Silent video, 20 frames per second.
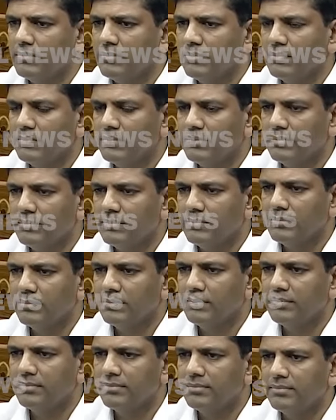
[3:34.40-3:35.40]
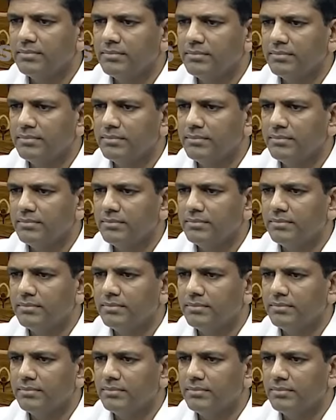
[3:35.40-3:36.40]

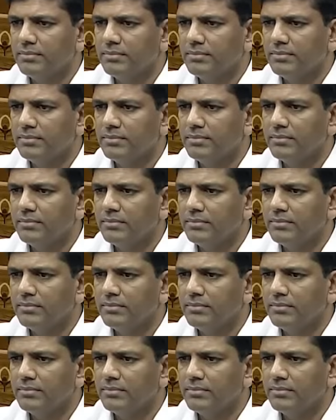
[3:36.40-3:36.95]
[no speech]